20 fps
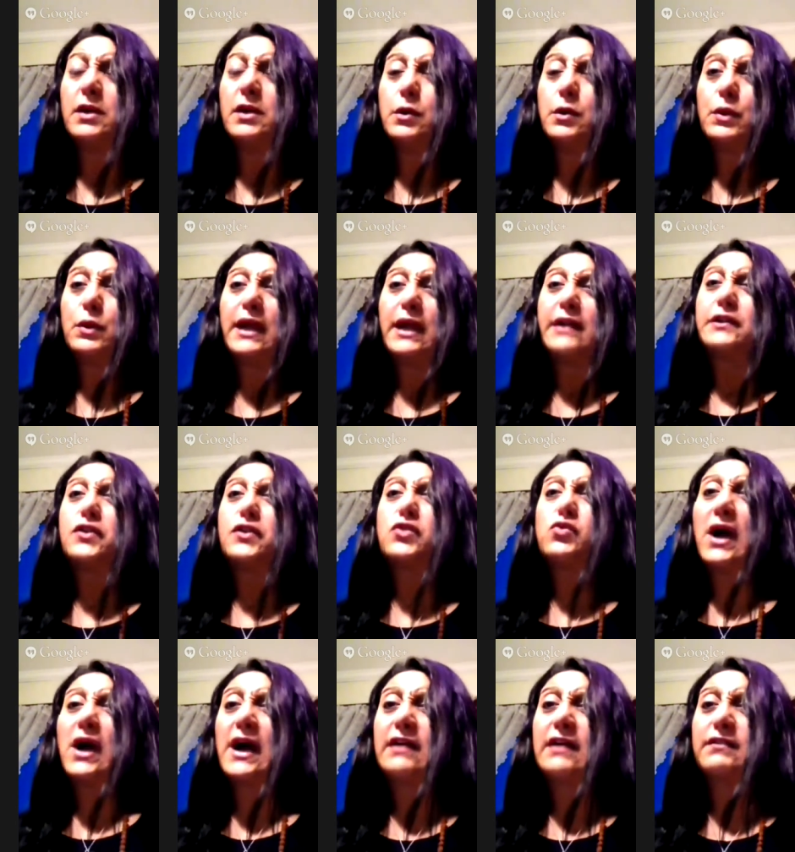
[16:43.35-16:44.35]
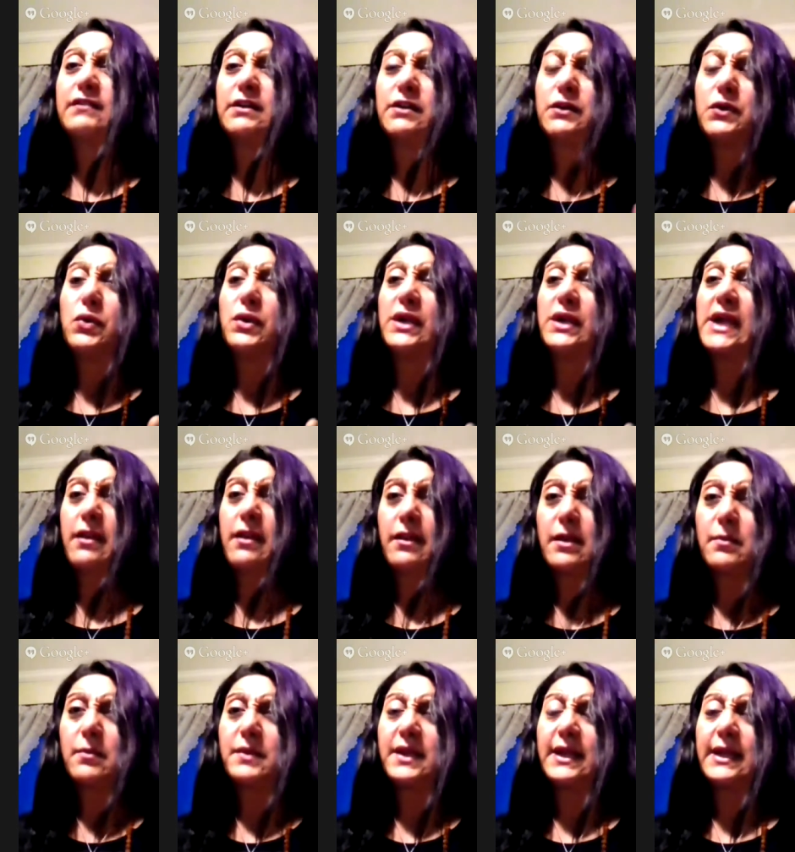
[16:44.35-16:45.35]
We're not striving to create
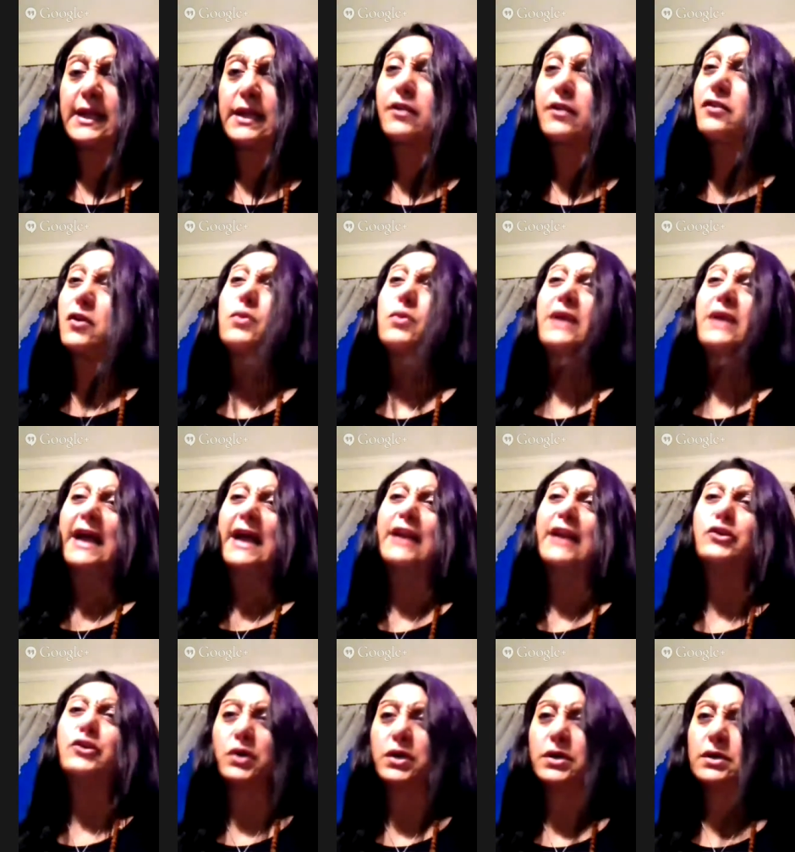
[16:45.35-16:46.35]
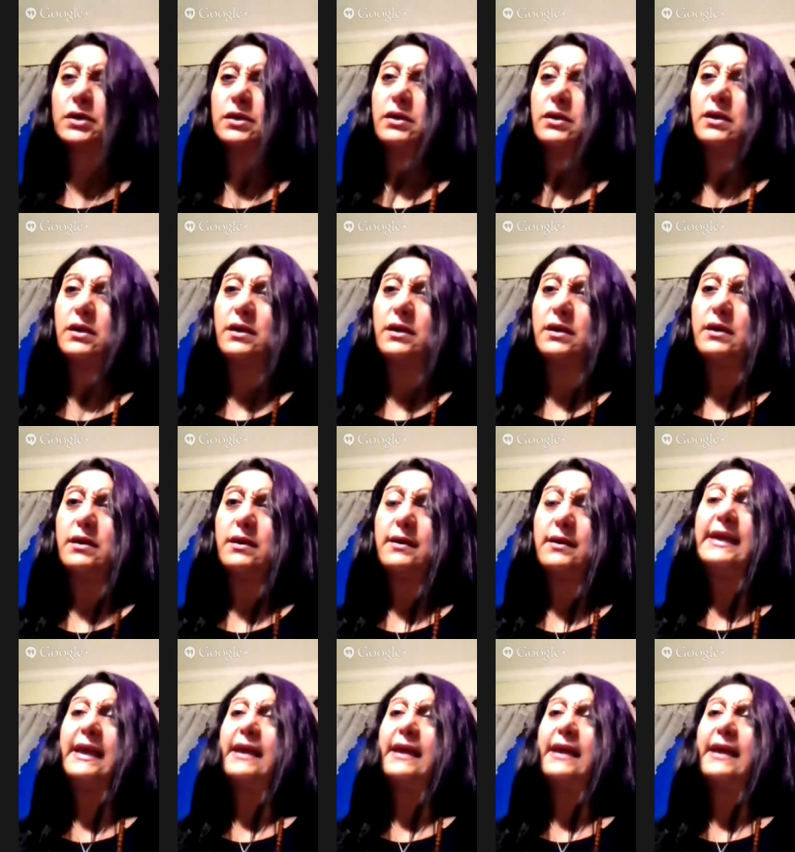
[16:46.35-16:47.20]
something. It's so natural. Yeah,